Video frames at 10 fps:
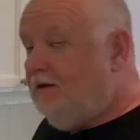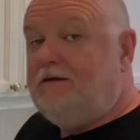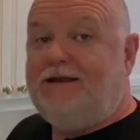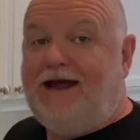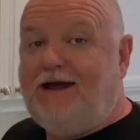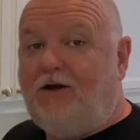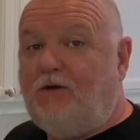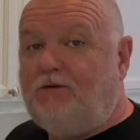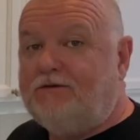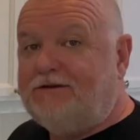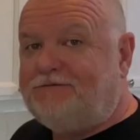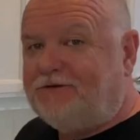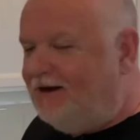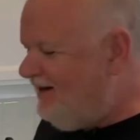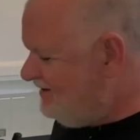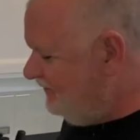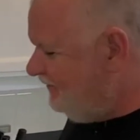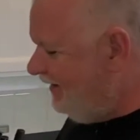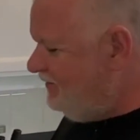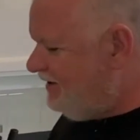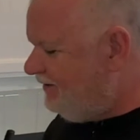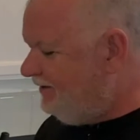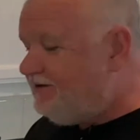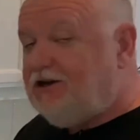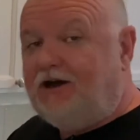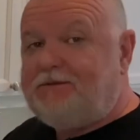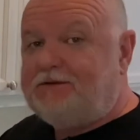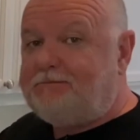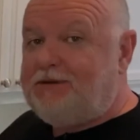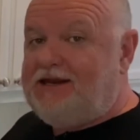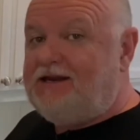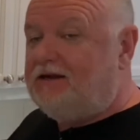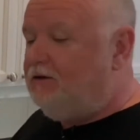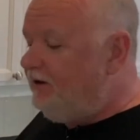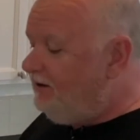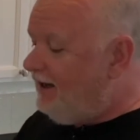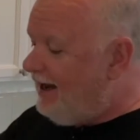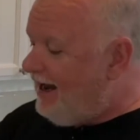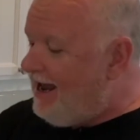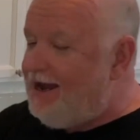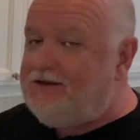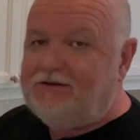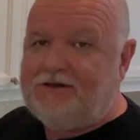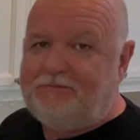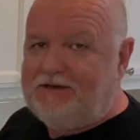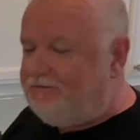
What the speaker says: Now the fries are floating on the top of the peanut oil and on the beef